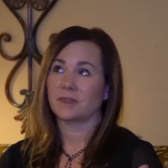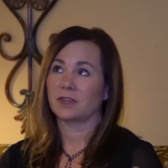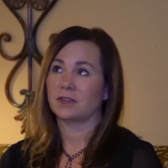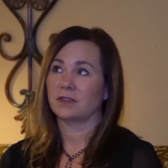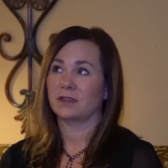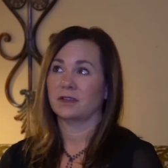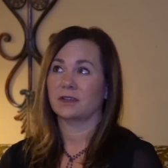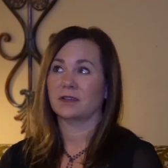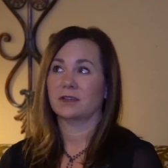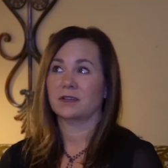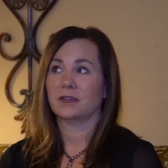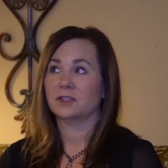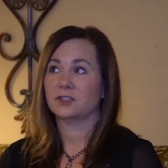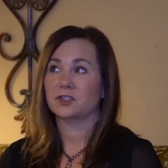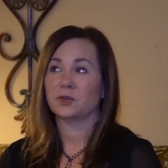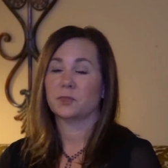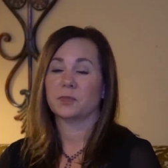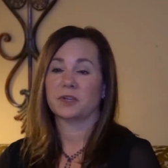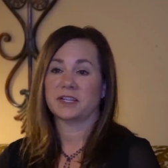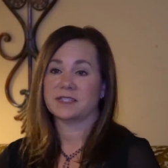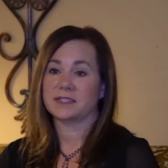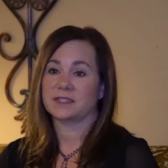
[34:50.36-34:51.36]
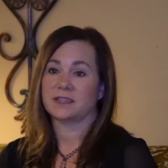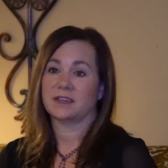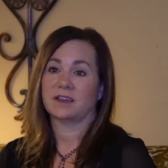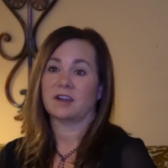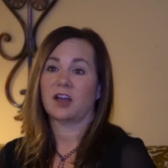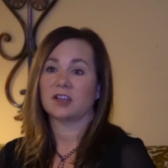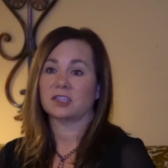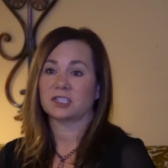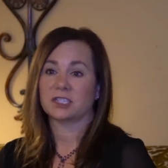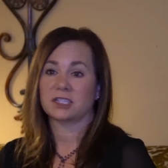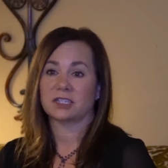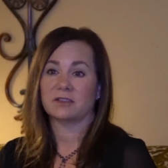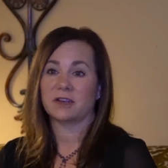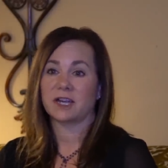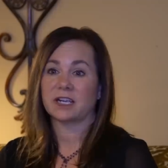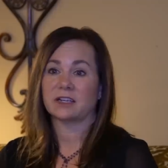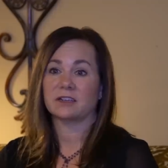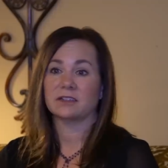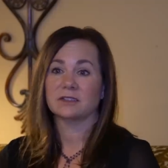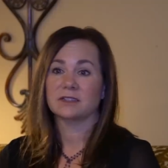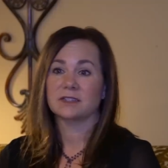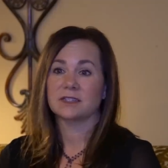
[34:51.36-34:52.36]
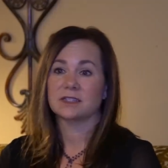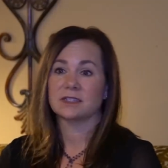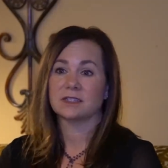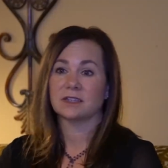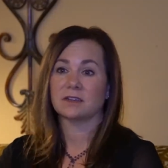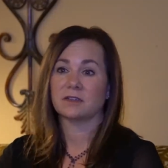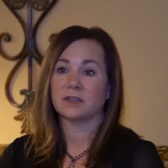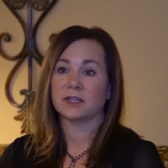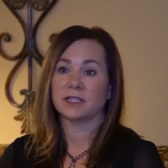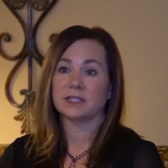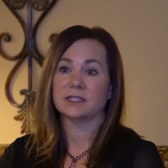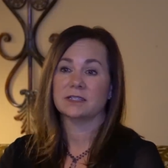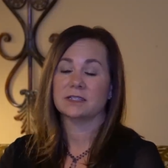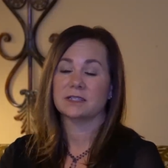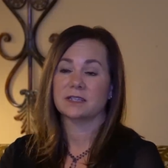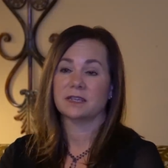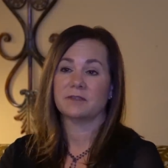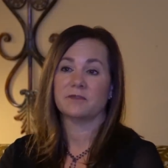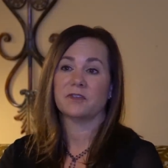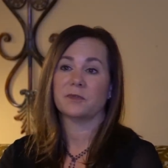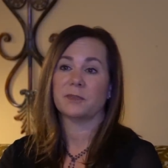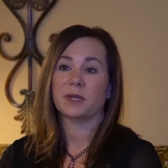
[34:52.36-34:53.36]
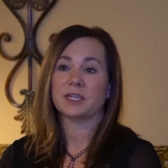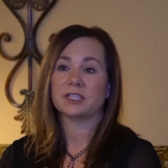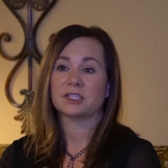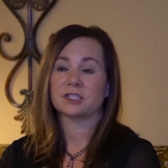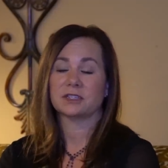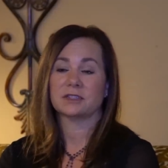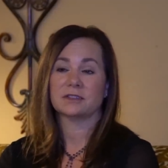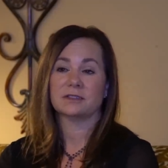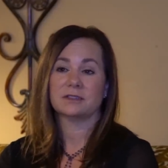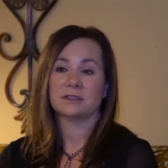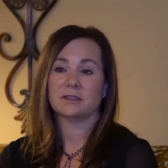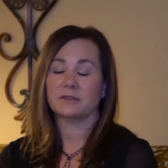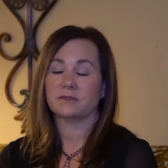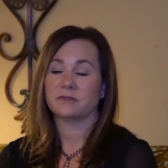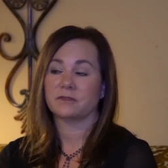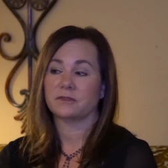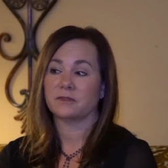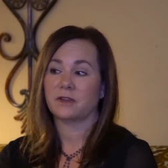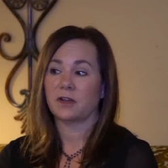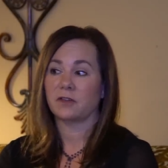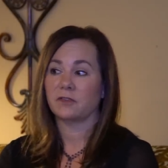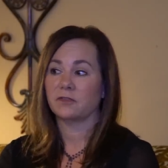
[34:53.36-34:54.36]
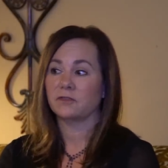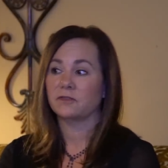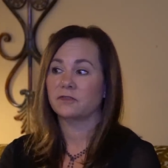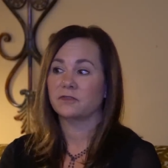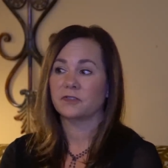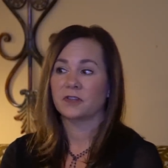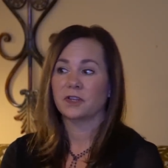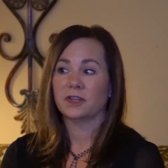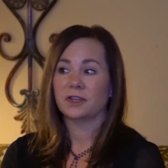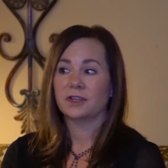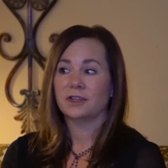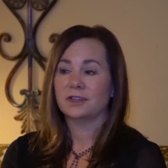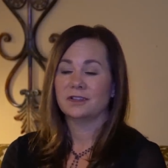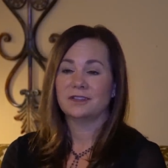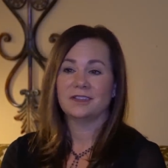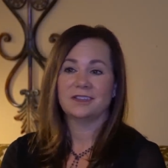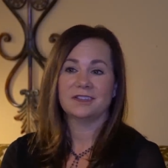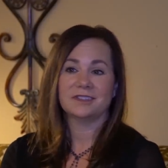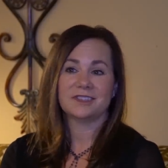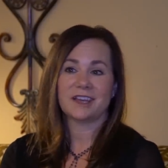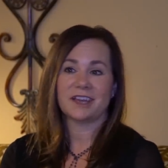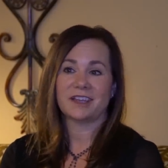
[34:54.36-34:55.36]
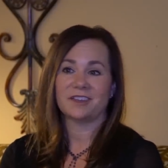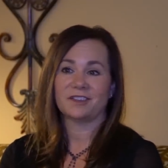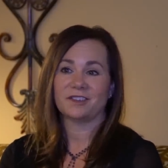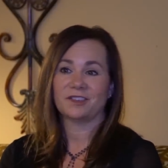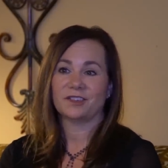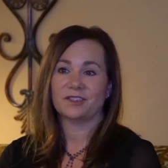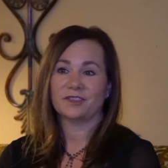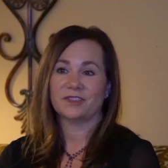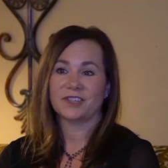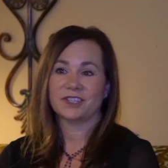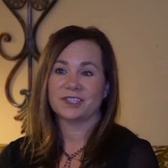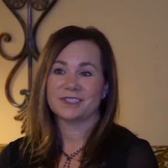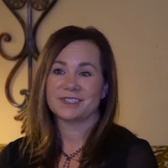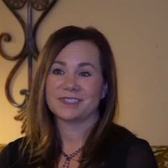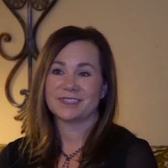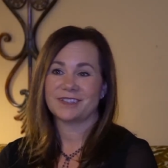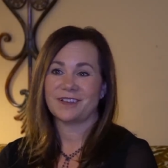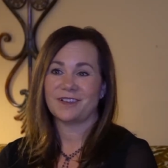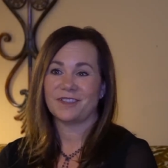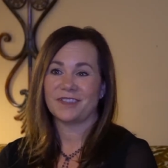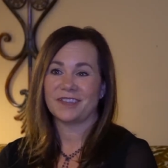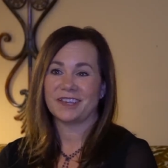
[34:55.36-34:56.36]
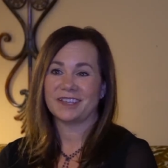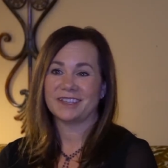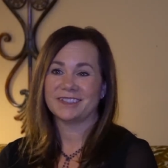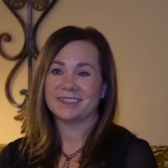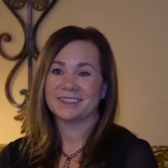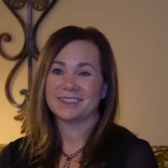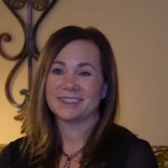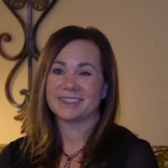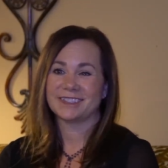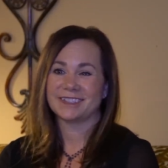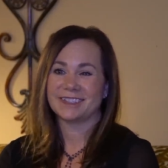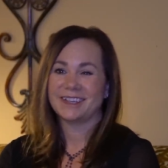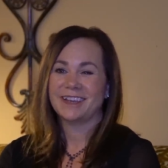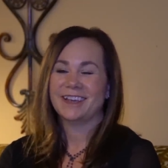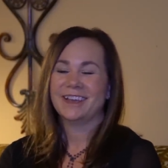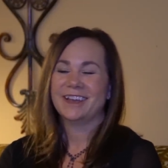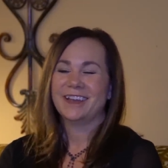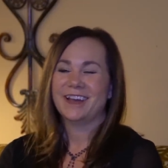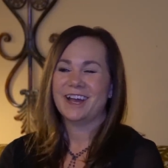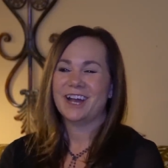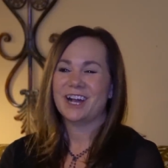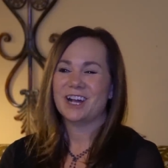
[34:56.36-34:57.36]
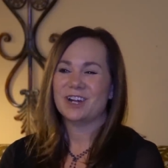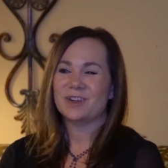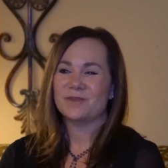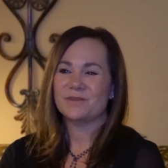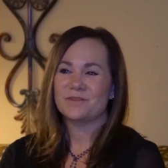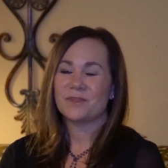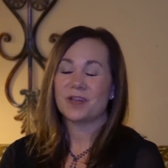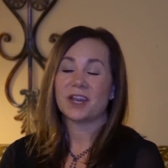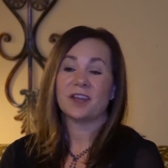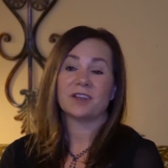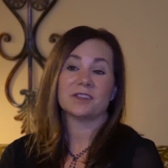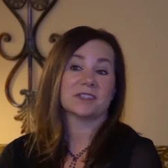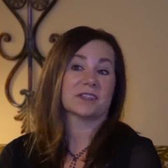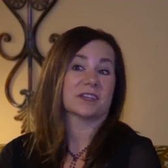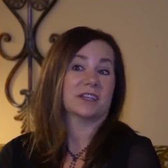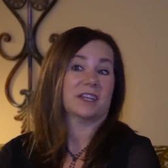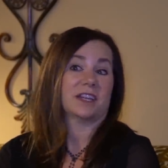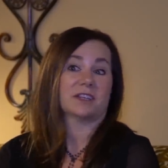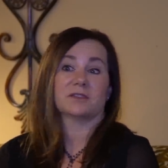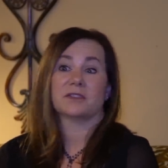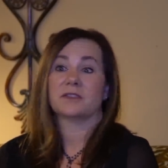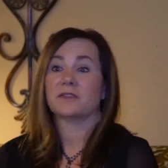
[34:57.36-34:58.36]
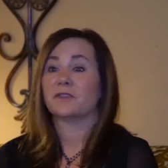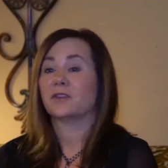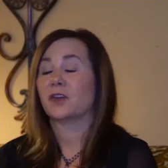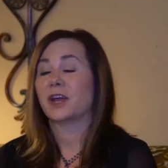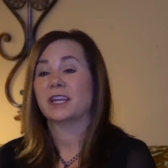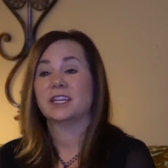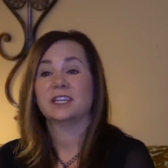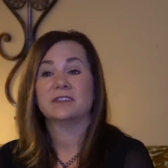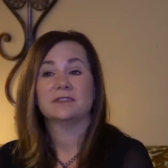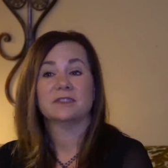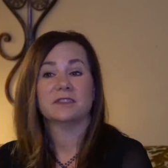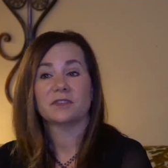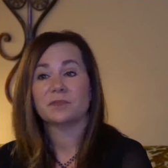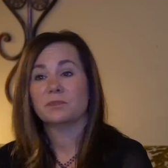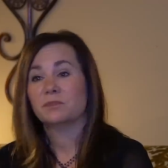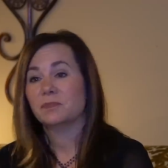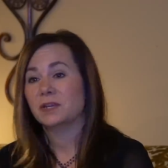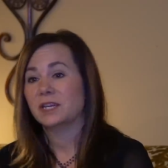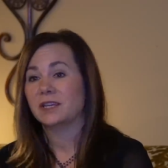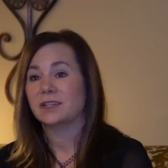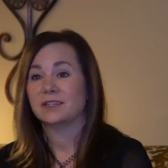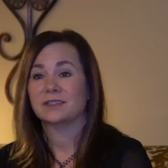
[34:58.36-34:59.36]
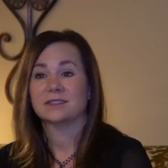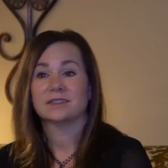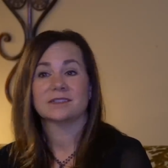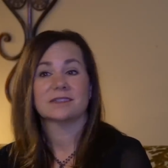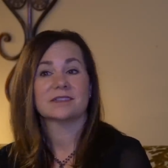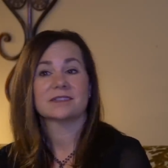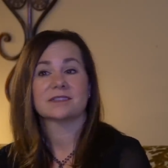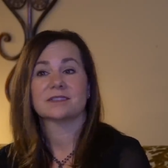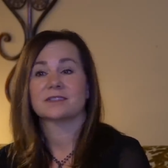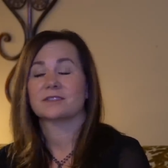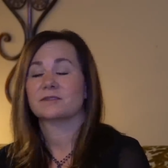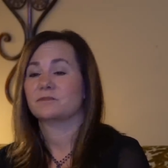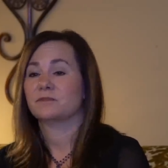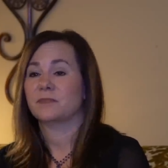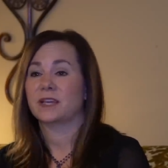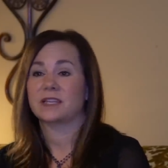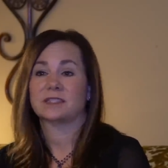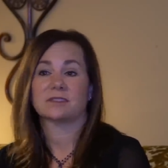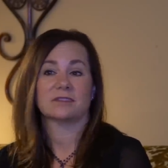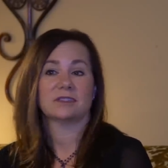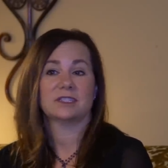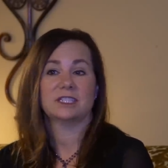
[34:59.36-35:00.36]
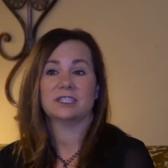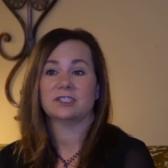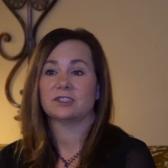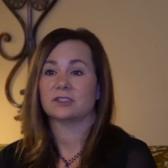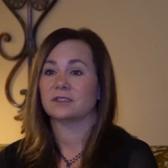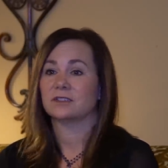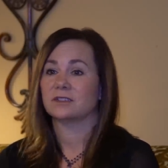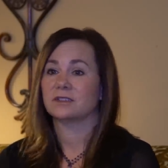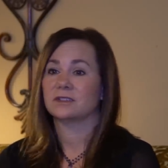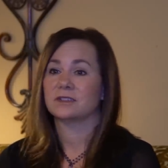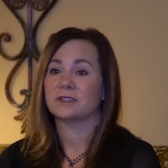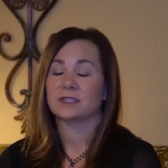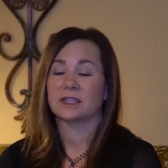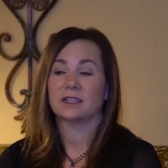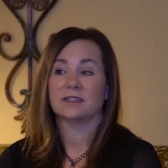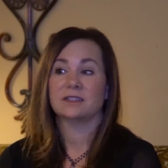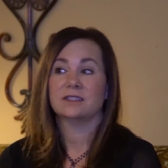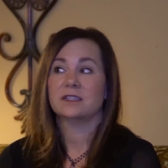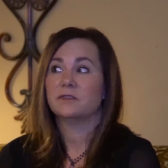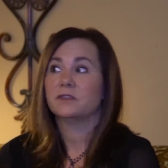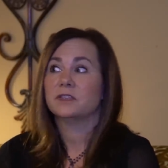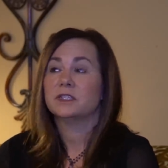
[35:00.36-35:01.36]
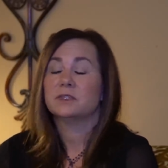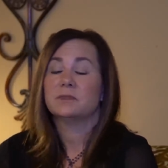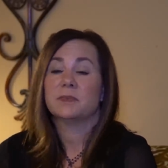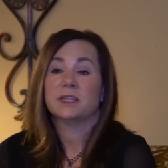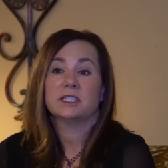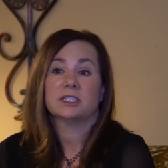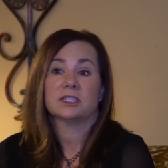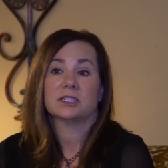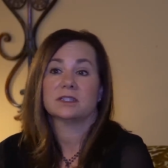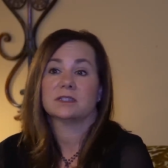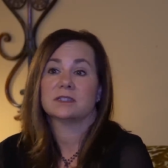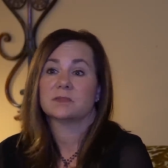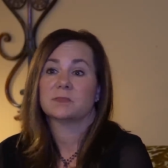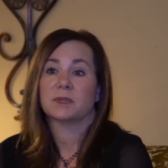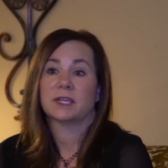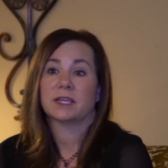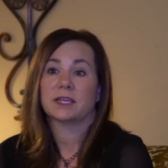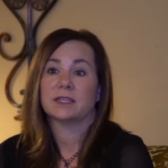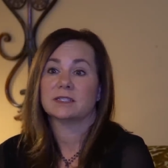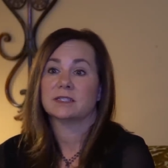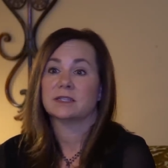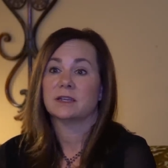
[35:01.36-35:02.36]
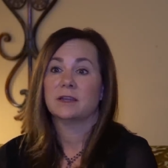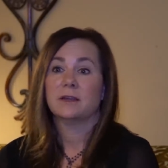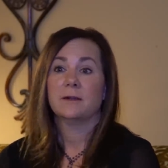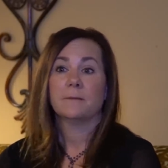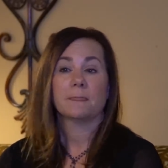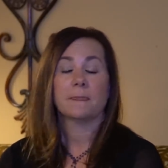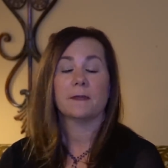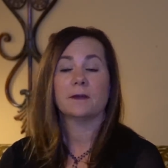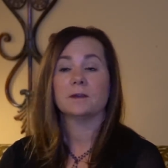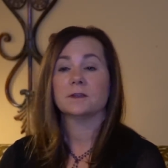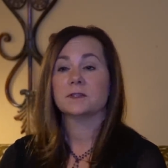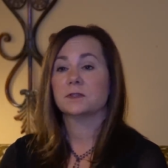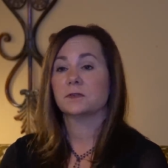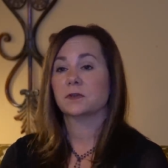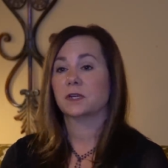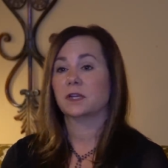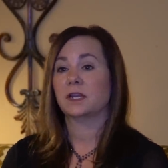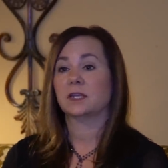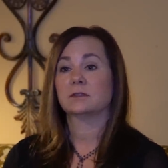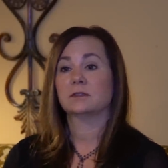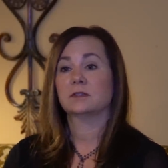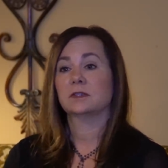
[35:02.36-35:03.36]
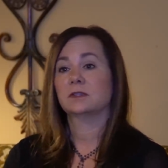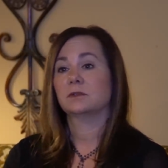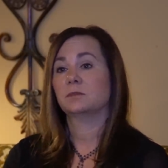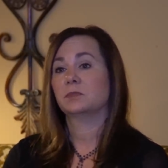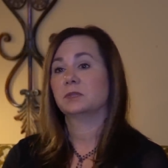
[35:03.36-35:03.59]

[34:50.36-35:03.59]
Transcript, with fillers: uh, interpret as the Akashic Records, the grids, the information of the entire universe, all things. Um, but I also connect with a variety of different beings, master teachers, in different dimensions, because I also connect with the